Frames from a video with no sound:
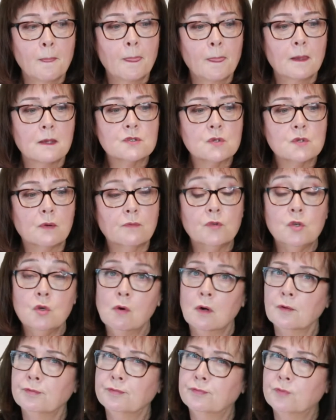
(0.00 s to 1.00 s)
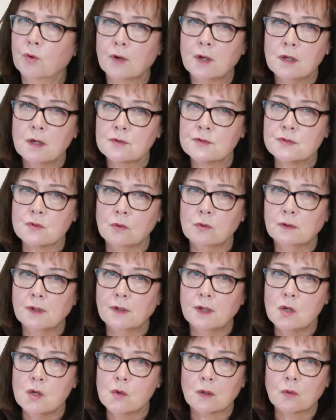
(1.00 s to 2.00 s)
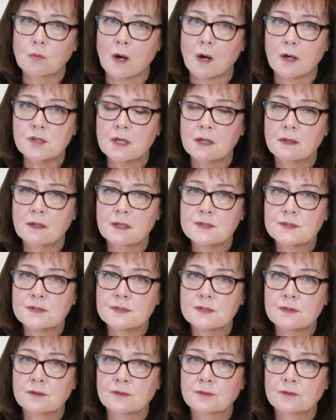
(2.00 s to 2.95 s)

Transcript: So if you are 40 years old and you are watching this,